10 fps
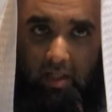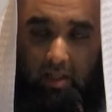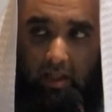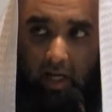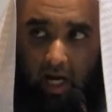
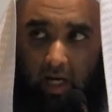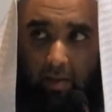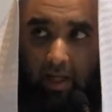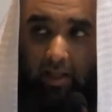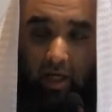that the
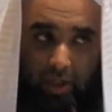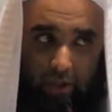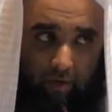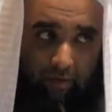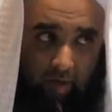akmal and the
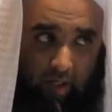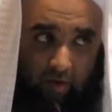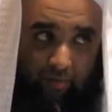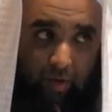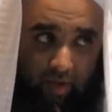ashraf way
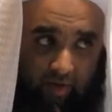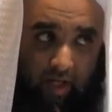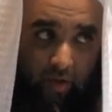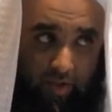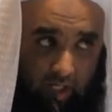of
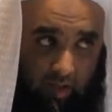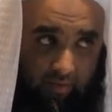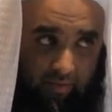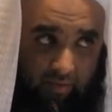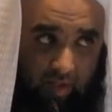beautifying yourself
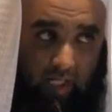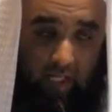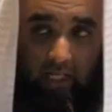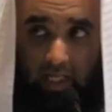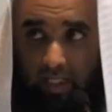
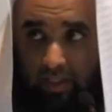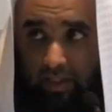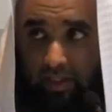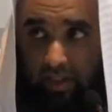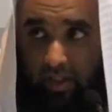
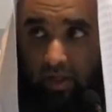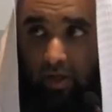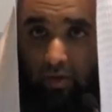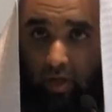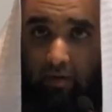is
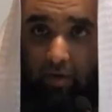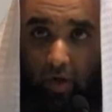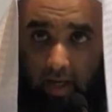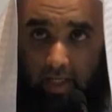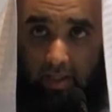to cover
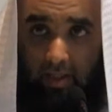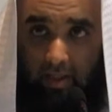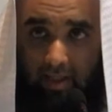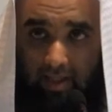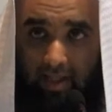your head.
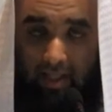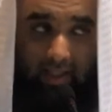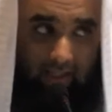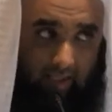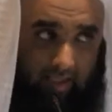
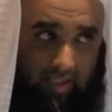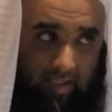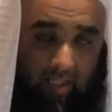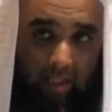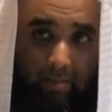Then this is
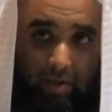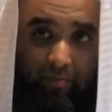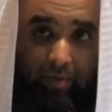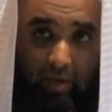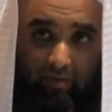in terms
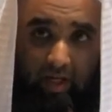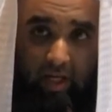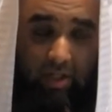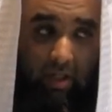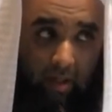of
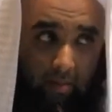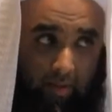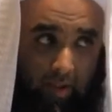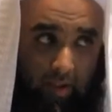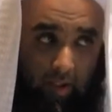beautification
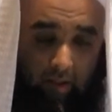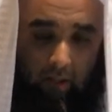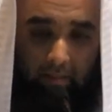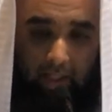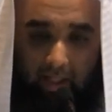
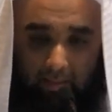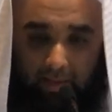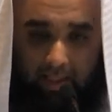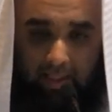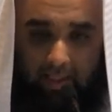and being
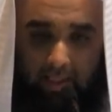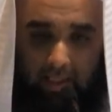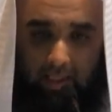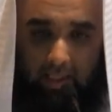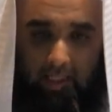complete.
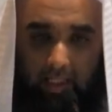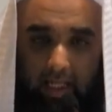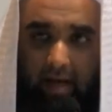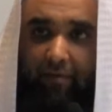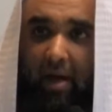
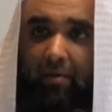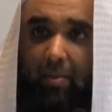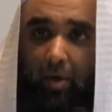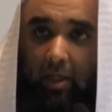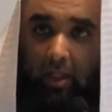If
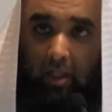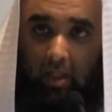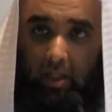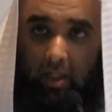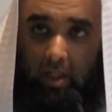
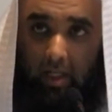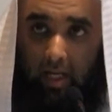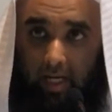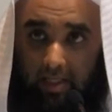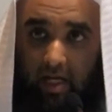everybody
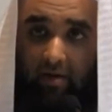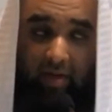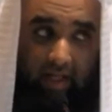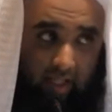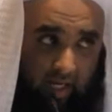is
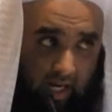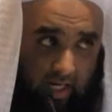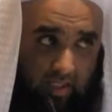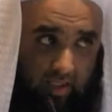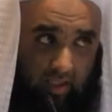covering their
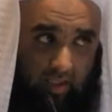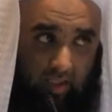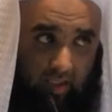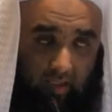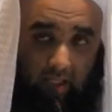head,
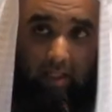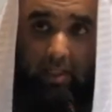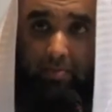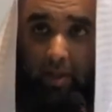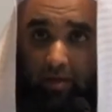then it
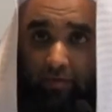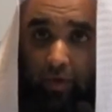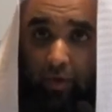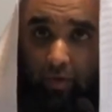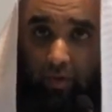is better for
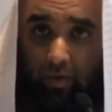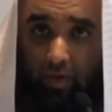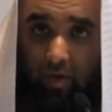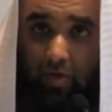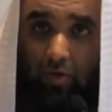you
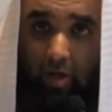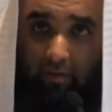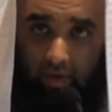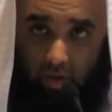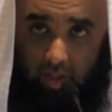to
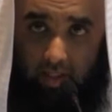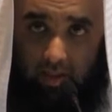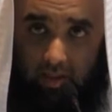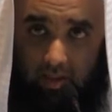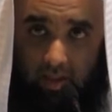cover your head.